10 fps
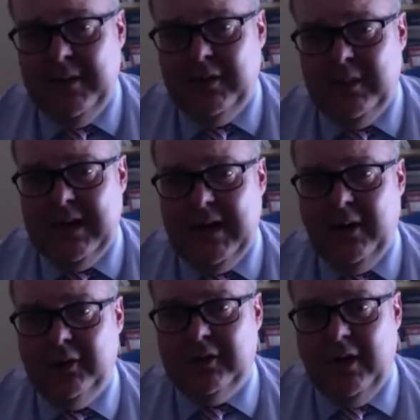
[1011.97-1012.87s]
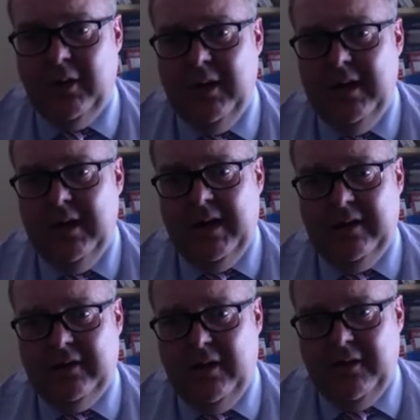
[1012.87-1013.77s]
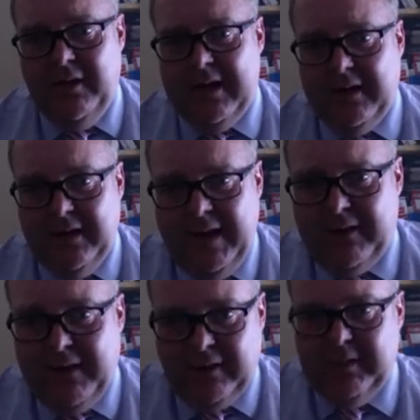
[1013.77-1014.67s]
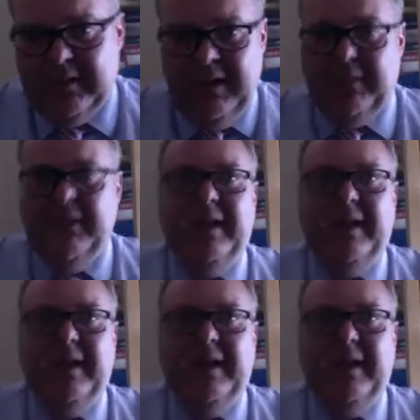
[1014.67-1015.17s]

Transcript: them as we go. So it's all very clear. Thanks, Mr. Lepley.